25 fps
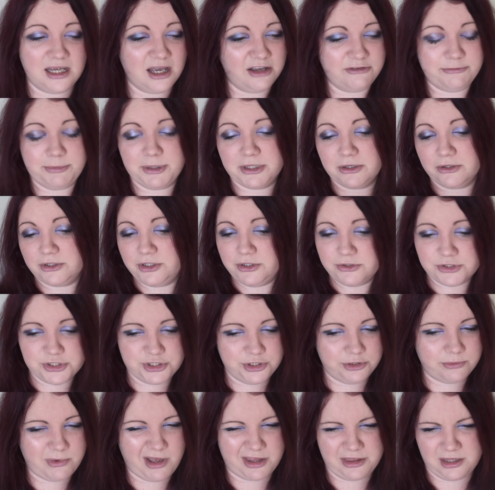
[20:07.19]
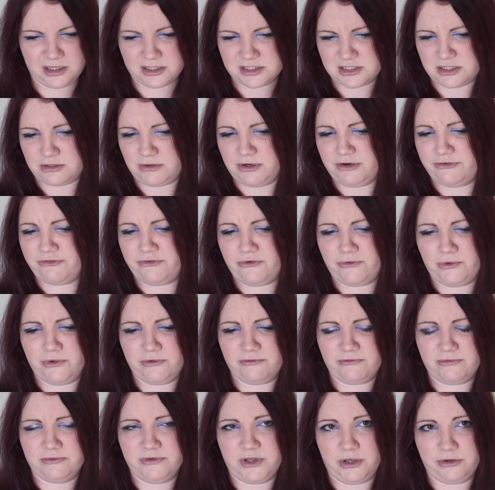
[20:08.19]
I've been on YouTube, I think it's 4
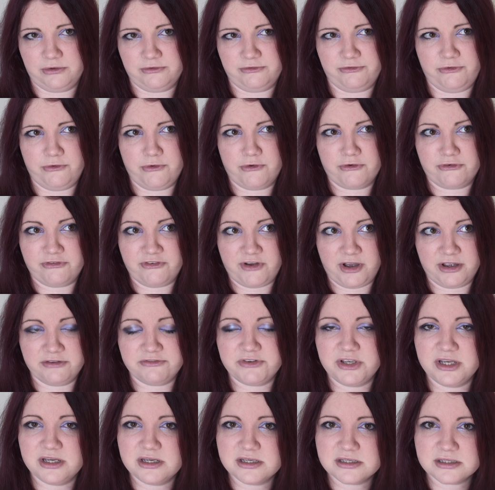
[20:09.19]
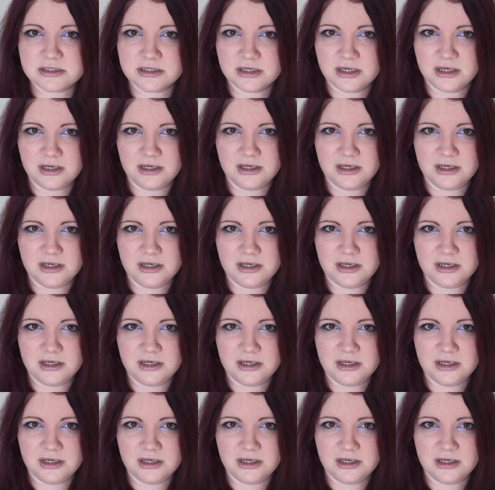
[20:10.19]
or 5 years.